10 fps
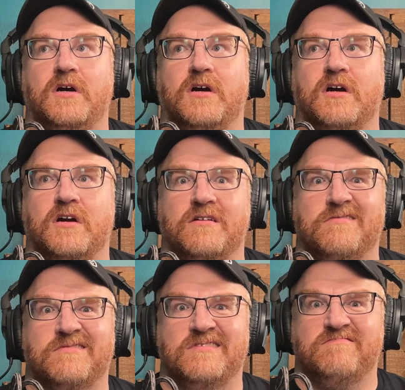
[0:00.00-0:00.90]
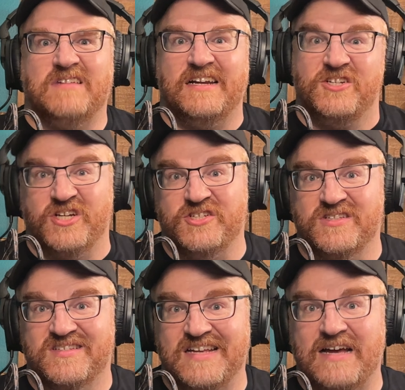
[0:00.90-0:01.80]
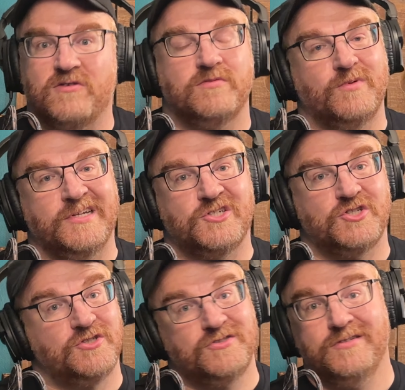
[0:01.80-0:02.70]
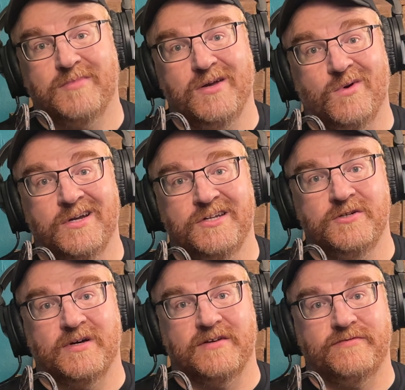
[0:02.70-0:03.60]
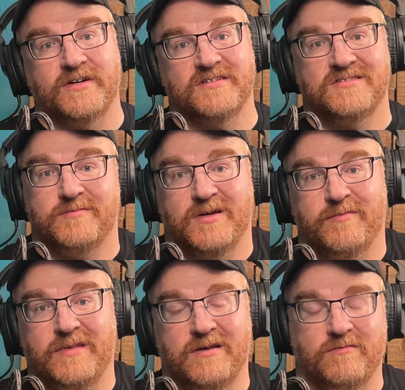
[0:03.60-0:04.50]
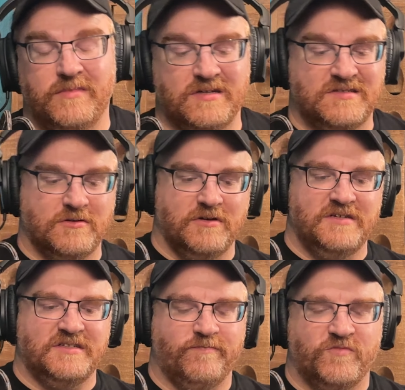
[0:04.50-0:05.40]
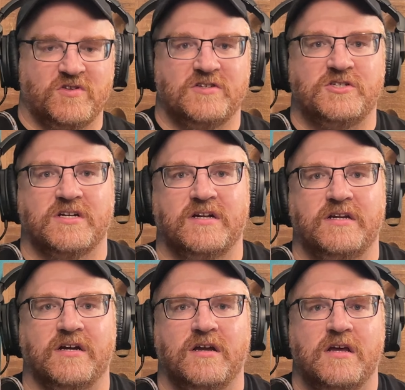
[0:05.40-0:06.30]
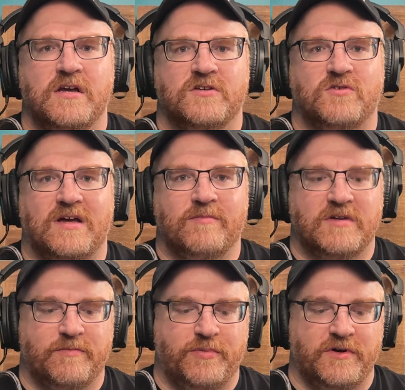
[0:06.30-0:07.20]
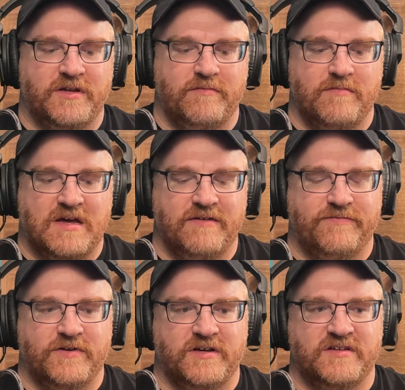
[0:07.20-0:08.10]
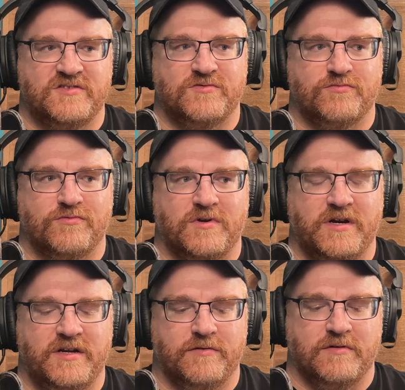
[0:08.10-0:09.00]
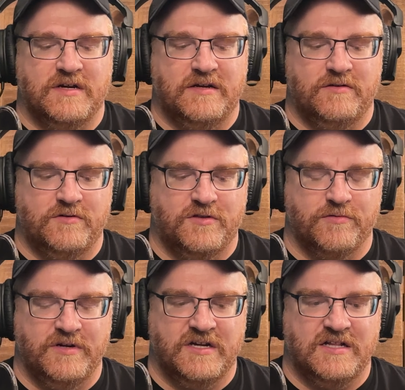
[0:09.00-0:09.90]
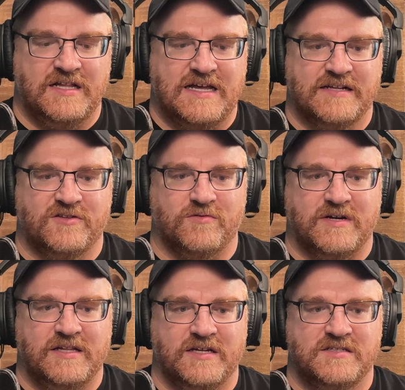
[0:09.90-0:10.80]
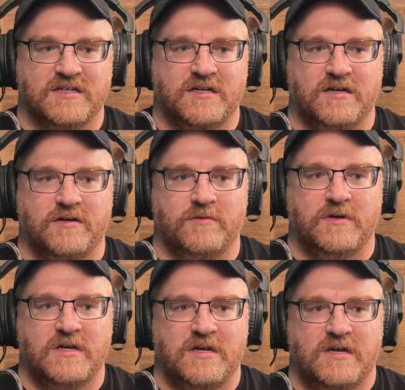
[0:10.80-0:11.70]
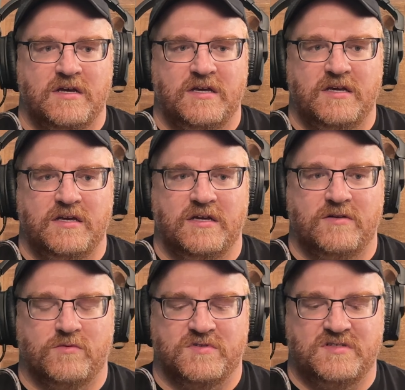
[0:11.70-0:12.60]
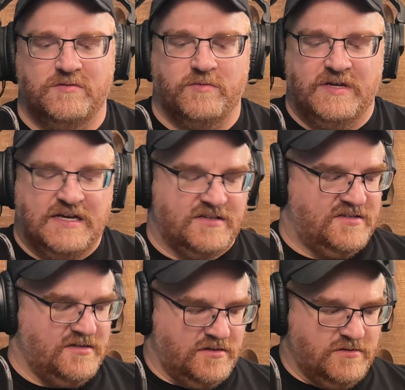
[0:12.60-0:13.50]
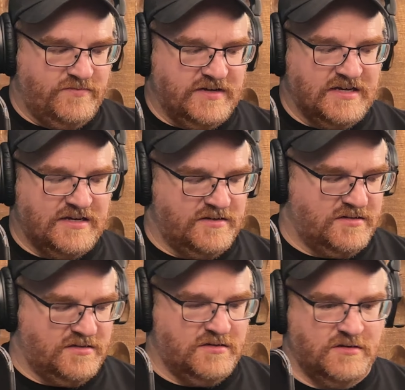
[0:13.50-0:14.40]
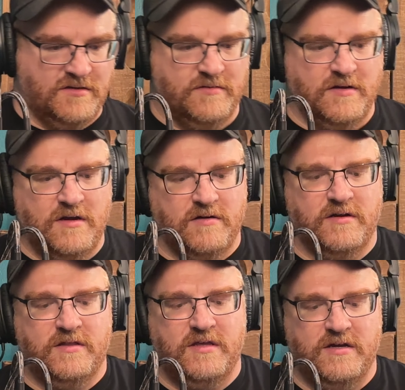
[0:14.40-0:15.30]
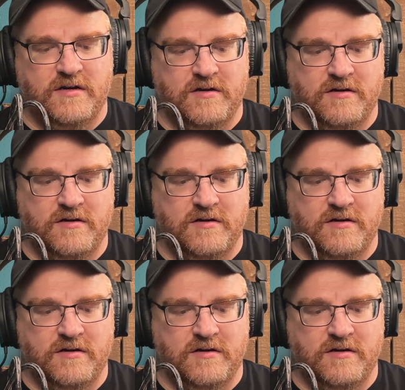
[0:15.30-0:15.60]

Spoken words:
are kind of changing the sound, which you might want to do on a fuzz. You might make it sound crazy. So let's check it out here. So I'm going to put my fuzz right around 3 o'clock. That's where I like to go. And we'll see where we got. So if I got right there.